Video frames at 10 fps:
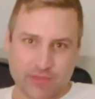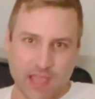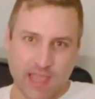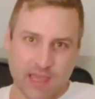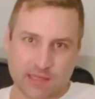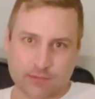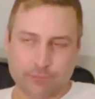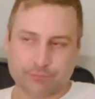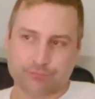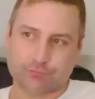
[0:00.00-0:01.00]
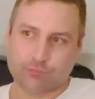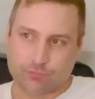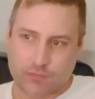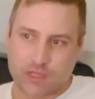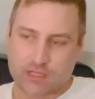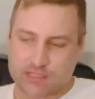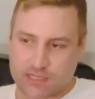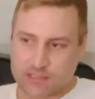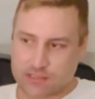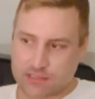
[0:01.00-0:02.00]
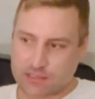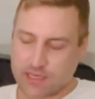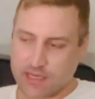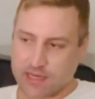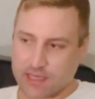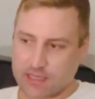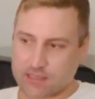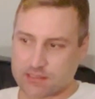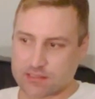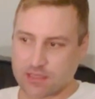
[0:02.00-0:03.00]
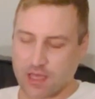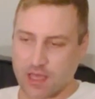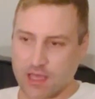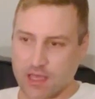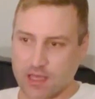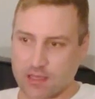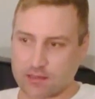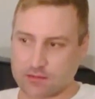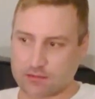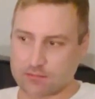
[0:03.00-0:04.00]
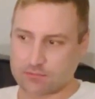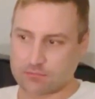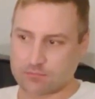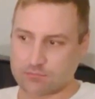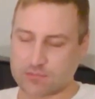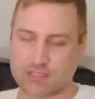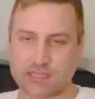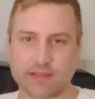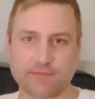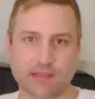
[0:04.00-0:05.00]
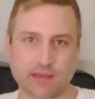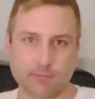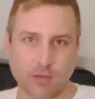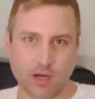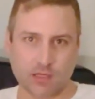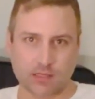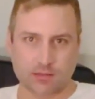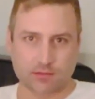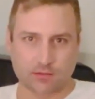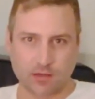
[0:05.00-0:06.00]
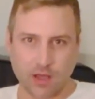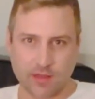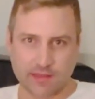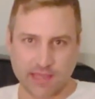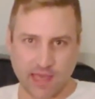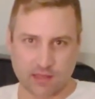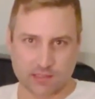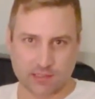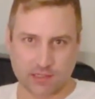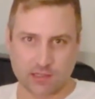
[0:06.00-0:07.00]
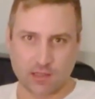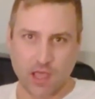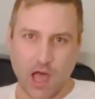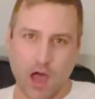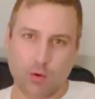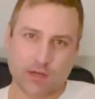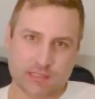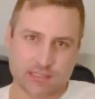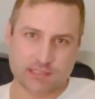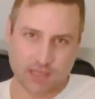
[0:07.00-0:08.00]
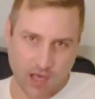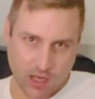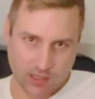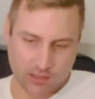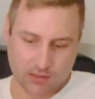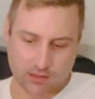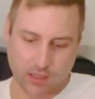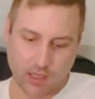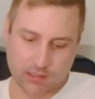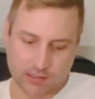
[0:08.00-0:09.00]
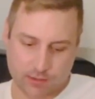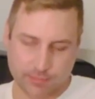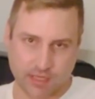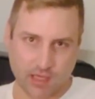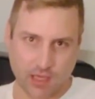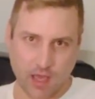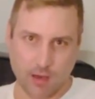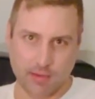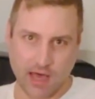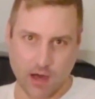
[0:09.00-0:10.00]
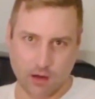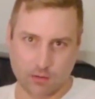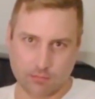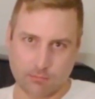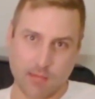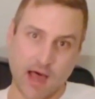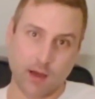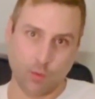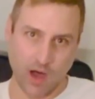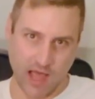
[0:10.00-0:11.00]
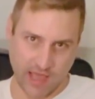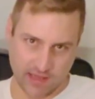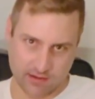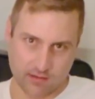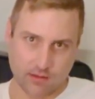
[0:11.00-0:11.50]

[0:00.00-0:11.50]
And since it is a significant mark on the calendar, I wanted to talk a little bit about my why.